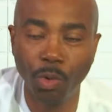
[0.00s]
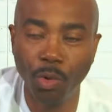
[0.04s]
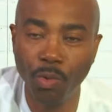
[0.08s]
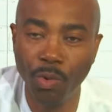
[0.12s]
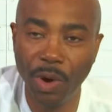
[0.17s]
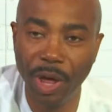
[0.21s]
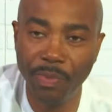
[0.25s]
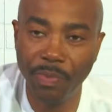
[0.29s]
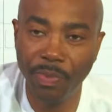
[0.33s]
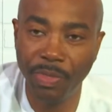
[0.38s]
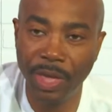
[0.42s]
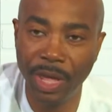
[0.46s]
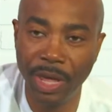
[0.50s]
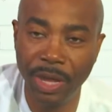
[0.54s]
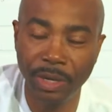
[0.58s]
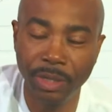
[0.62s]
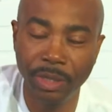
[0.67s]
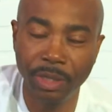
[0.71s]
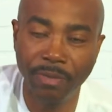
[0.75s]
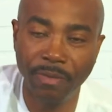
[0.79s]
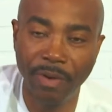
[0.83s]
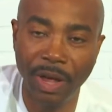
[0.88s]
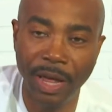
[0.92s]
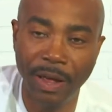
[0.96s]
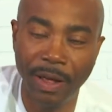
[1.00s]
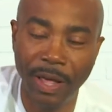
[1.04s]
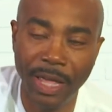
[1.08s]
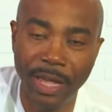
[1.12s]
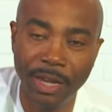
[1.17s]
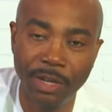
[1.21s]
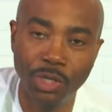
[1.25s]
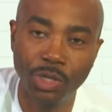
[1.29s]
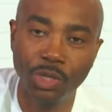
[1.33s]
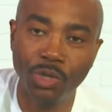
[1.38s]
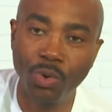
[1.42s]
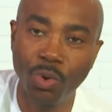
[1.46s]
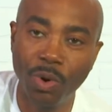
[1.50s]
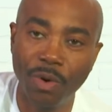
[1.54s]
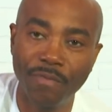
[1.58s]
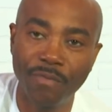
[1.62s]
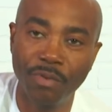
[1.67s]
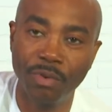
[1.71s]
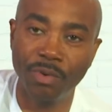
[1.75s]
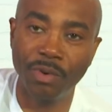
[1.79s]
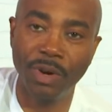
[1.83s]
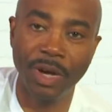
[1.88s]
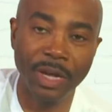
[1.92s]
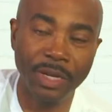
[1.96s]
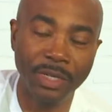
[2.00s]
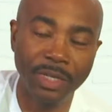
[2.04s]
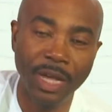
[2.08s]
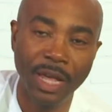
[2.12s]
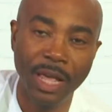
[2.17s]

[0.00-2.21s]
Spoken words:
great things in store for us.